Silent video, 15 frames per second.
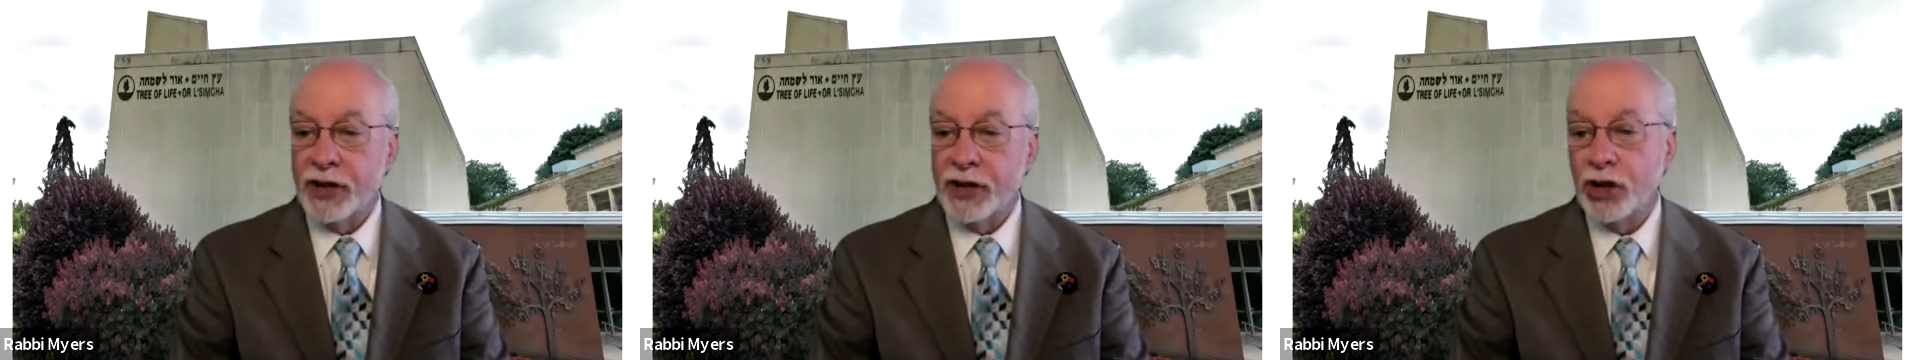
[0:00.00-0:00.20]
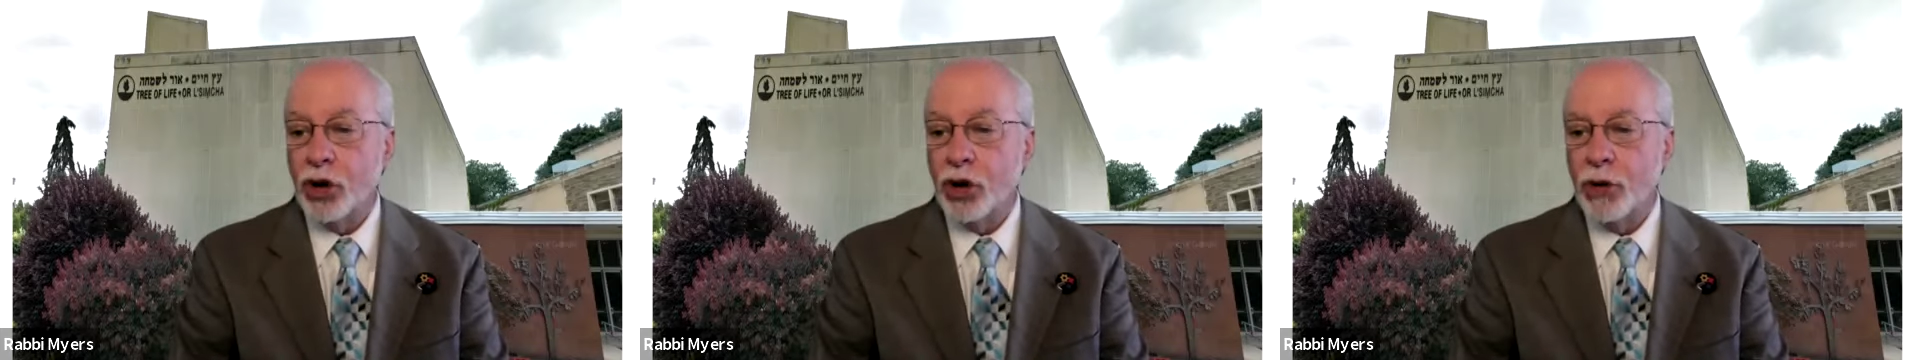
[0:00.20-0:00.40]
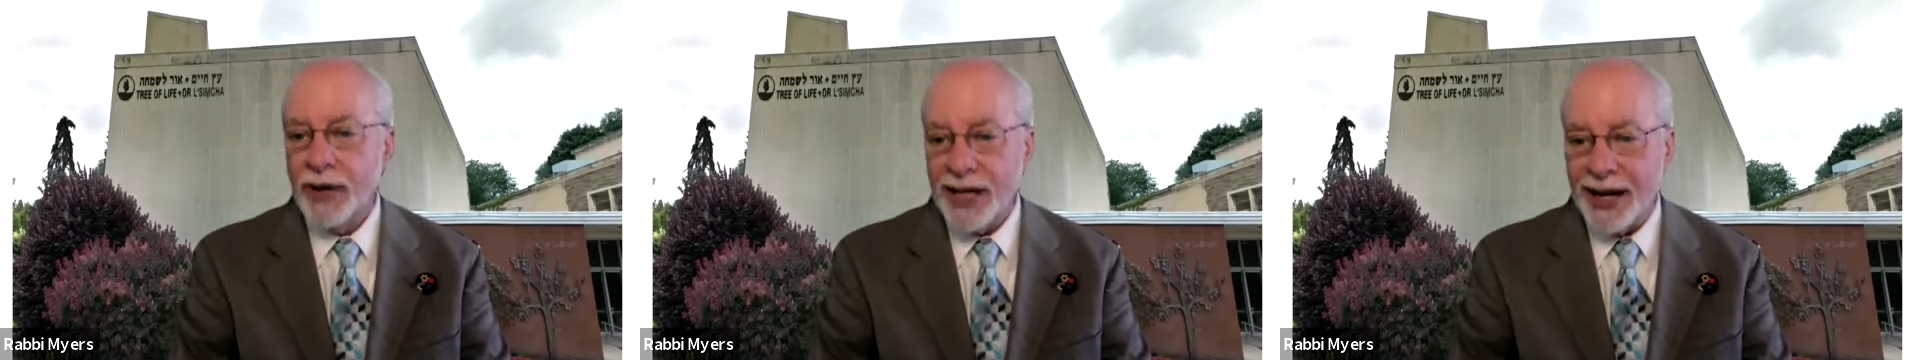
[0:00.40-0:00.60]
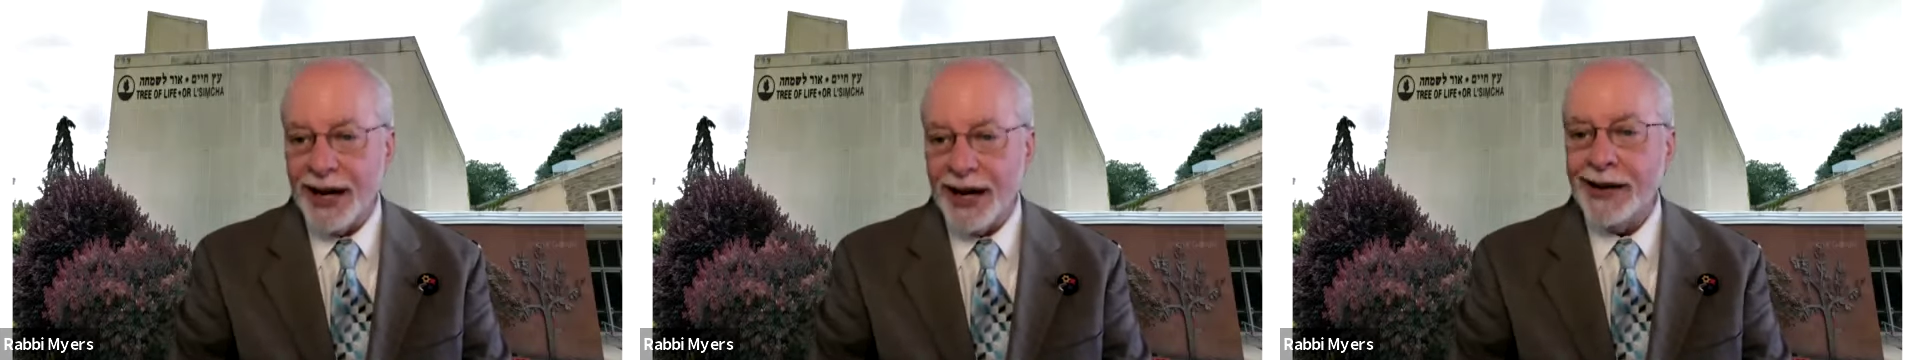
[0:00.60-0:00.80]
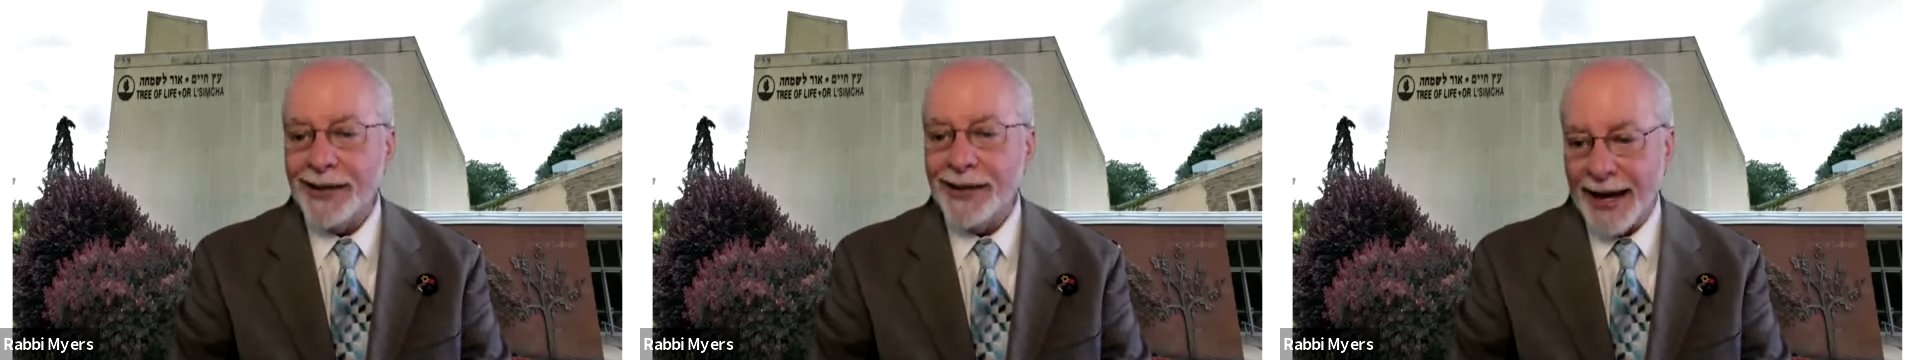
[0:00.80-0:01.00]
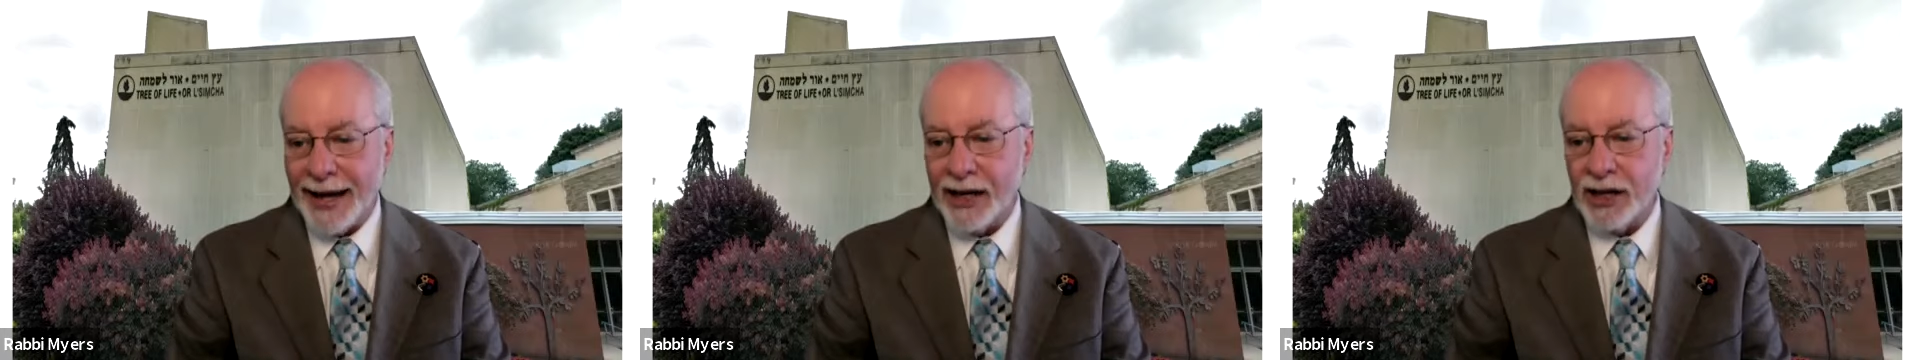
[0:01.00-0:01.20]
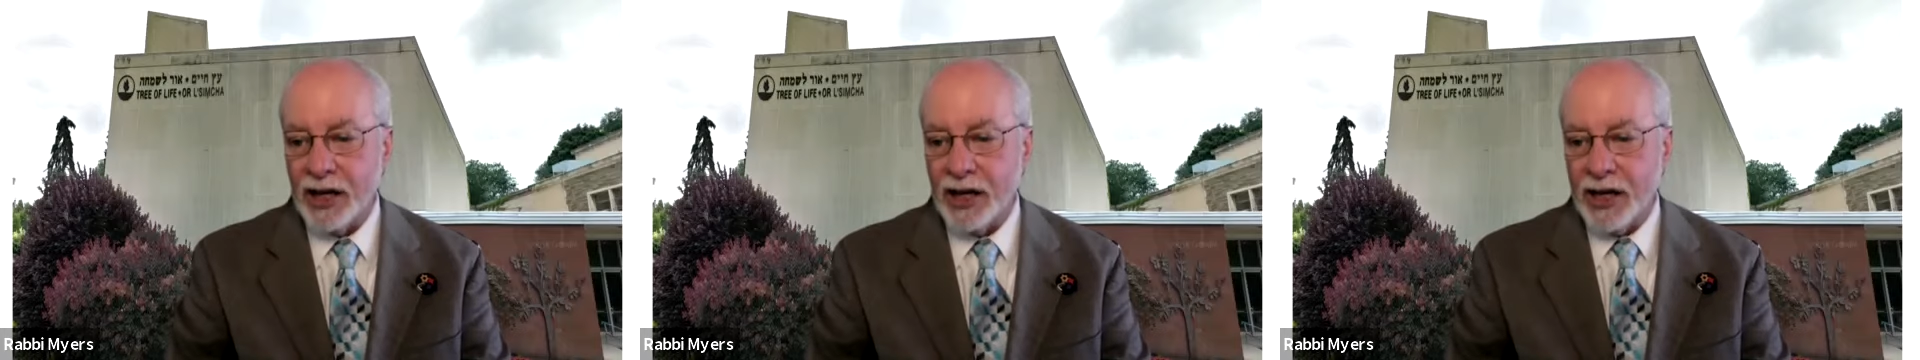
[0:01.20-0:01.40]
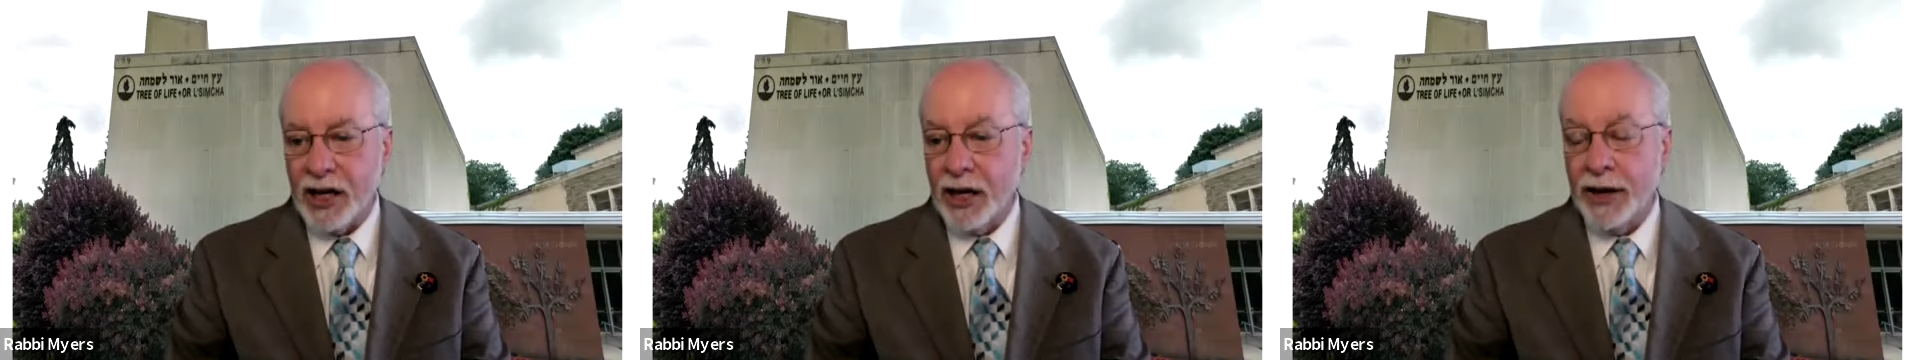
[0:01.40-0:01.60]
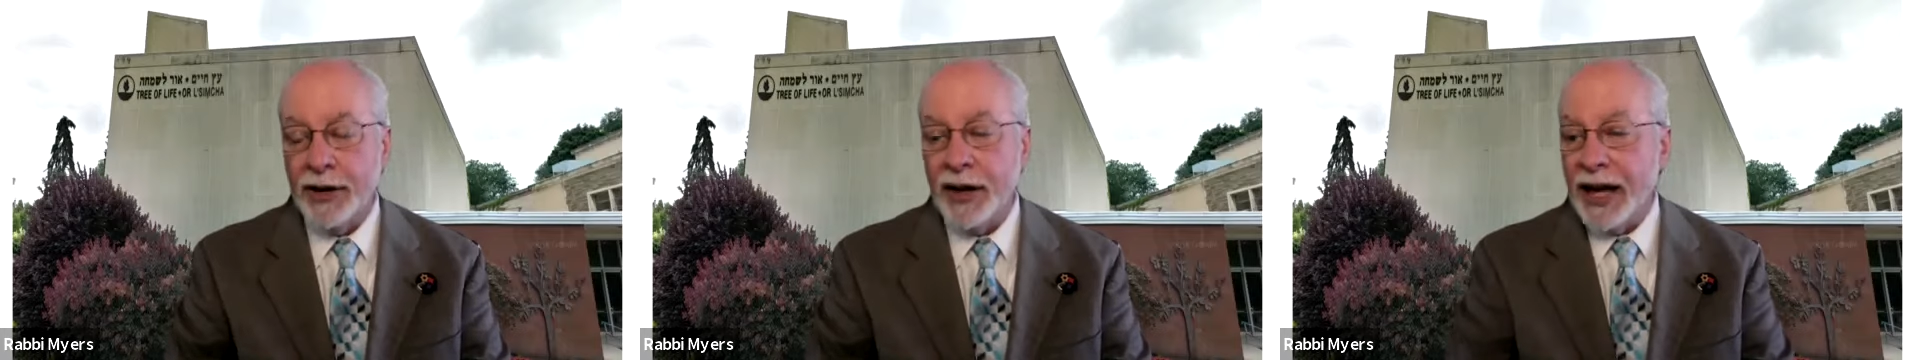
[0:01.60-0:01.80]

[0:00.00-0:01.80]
to go beyond that in